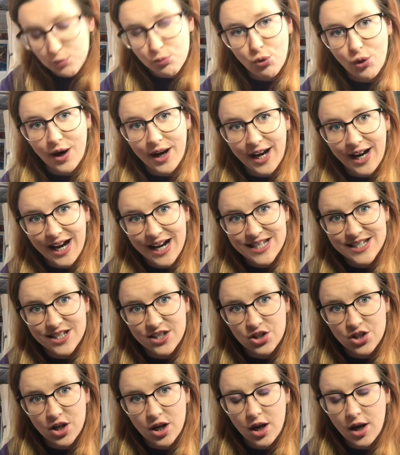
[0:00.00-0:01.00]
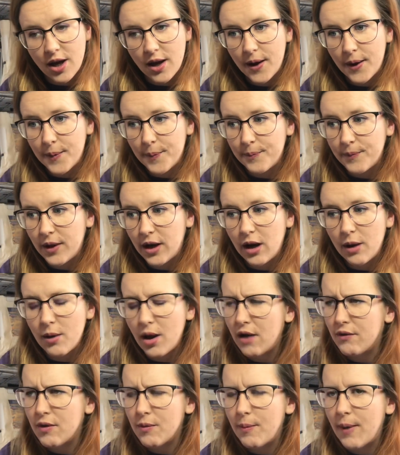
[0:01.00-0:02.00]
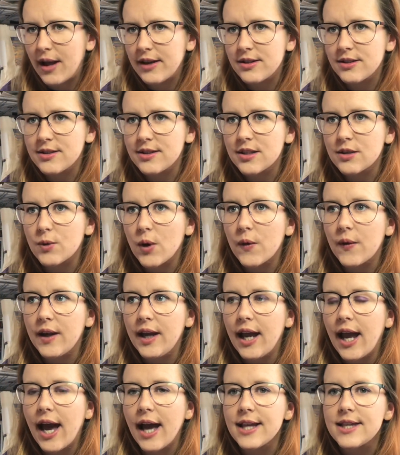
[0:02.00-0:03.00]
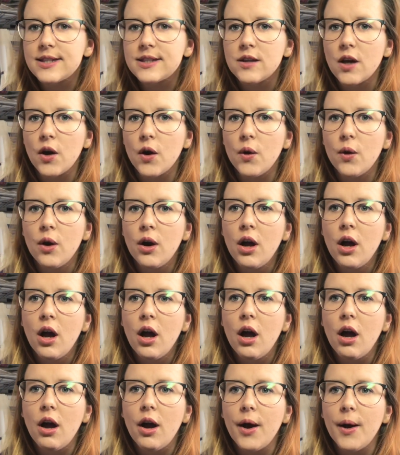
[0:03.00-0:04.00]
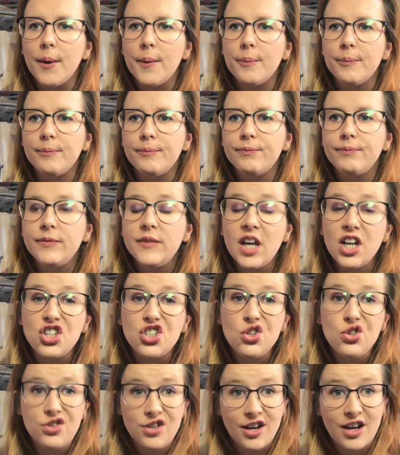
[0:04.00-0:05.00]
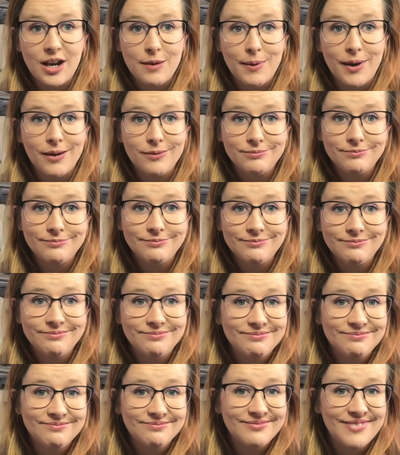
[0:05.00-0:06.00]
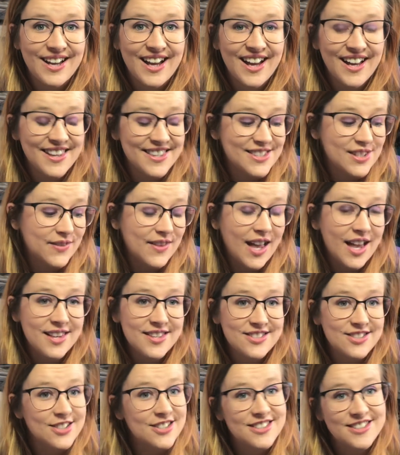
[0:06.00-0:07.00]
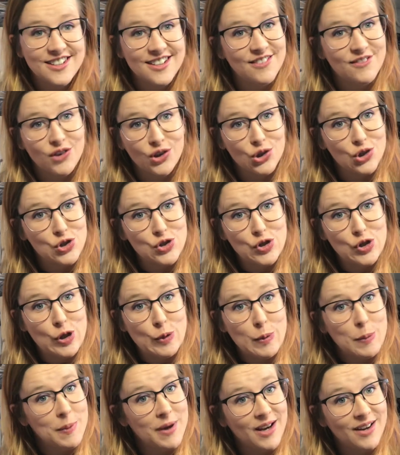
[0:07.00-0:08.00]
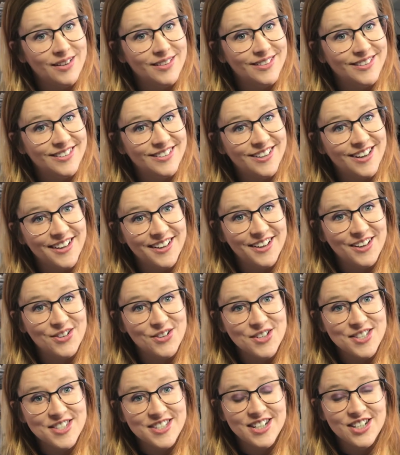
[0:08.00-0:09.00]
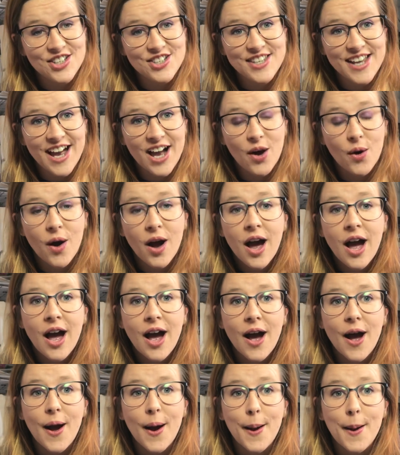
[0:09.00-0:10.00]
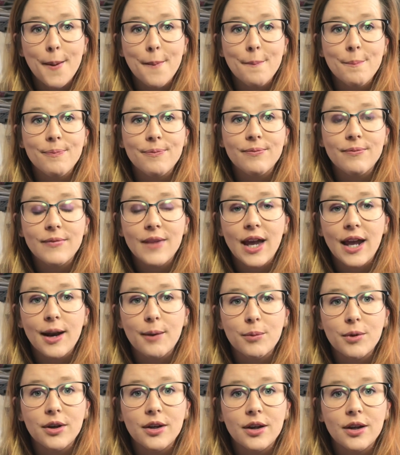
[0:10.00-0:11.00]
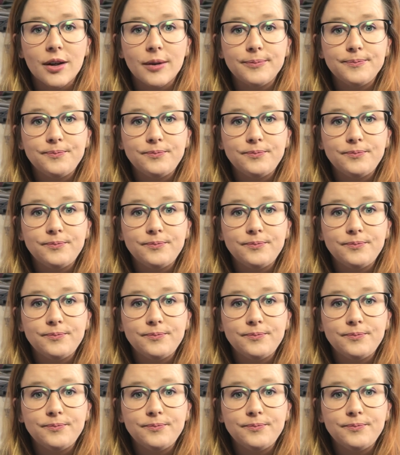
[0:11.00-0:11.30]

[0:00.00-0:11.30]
Brian Kessinger, and other patterns as well that he has. So yeah, do check him out. And so that's just a Flosstube about Cunning cross stitch SAL, and I'm gonna